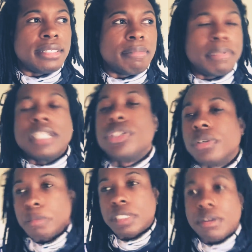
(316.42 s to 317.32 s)
being true to
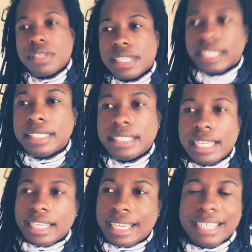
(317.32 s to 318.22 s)
themselves that
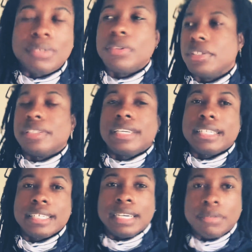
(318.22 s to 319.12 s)
I don't want to do that.
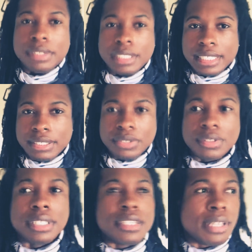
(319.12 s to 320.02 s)
I want to like do
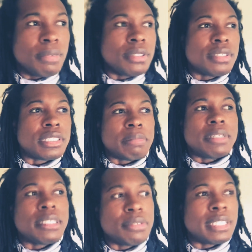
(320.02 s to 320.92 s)
this. I want to do this
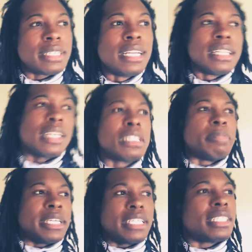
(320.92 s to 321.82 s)
my way. Not to
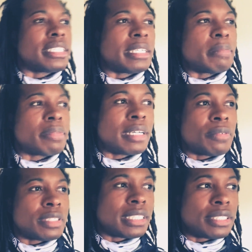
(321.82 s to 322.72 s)
be arrogant, but I want
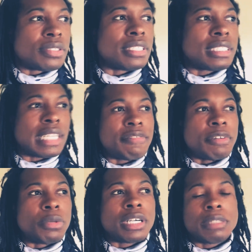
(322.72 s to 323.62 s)
to like do this. I feel
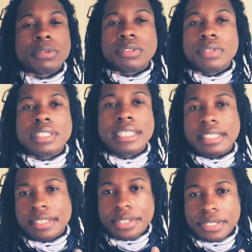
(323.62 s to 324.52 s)
more comfortable doing like
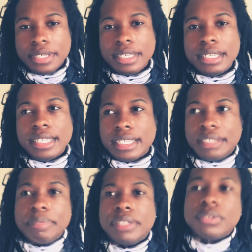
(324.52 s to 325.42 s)
this, and
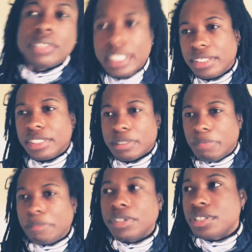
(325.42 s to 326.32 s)
be their own leaders.
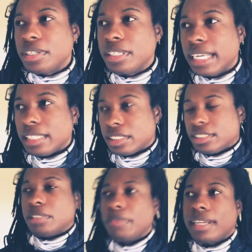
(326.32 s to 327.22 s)
Maybe consider that as
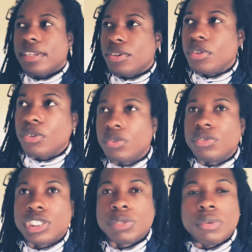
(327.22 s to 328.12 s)
somebody who
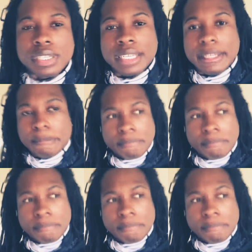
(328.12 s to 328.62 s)
just want to like